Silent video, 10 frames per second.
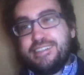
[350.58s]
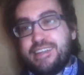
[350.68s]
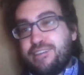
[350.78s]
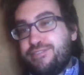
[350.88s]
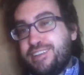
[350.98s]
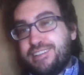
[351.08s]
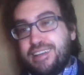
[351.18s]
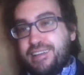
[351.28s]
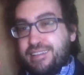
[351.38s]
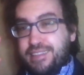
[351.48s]
I feel
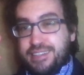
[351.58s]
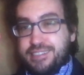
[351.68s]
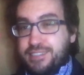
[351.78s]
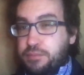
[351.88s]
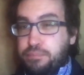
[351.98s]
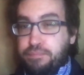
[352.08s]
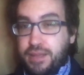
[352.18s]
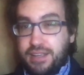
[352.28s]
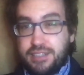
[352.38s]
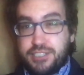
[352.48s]
like this is
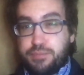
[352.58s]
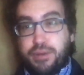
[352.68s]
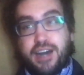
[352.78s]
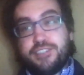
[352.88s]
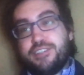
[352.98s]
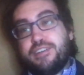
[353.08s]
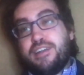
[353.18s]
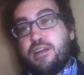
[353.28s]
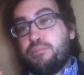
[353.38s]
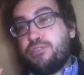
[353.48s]
being sponsored
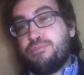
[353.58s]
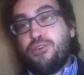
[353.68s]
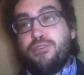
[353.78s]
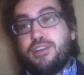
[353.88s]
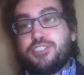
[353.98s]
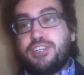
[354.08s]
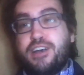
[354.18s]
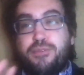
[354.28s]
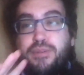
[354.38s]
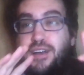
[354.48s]
and I'm promoting
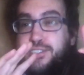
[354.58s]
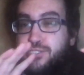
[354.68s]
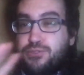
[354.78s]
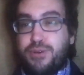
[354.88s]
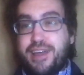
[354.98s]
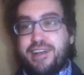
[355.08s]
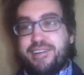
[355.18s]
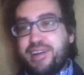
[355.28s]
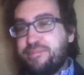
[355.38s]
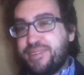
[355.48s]
Chanel, but I swear
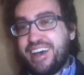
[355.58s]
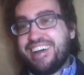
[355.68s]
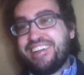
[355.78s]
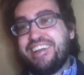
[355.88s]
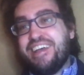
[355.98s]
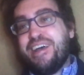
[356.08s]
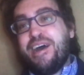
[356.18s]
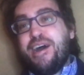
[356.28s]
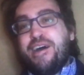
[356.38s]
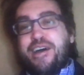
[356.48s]
I'm not.
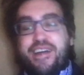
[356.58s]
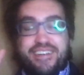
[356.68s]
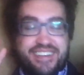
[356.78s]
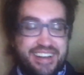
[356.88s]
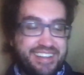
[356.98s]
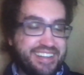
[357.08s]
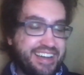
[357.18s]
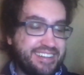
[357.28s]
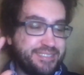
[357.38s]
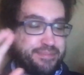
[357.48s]
Alright
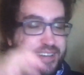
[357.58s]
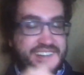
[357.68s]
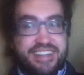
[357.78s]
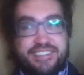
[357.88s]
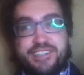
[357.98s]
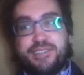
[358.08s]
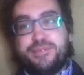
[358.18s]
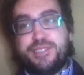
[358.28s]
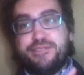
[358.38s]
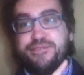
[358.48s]
guys, but in
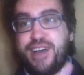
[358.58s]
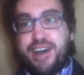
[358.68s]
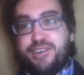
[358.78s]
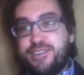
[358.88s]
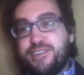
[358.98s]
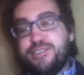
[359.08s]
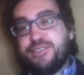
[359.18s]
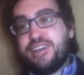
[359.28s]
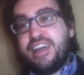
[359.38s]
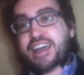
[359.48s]
terms of
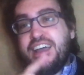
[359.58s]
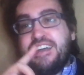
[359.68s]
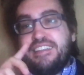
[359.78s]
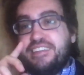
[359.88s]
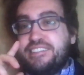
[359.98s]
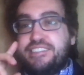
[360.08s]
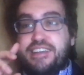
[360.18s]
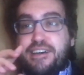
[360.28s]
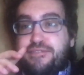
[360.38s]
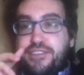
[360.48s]
value, this
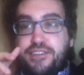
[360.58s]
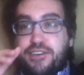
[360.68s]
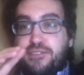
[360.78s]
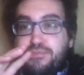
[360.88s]
stuff, you know,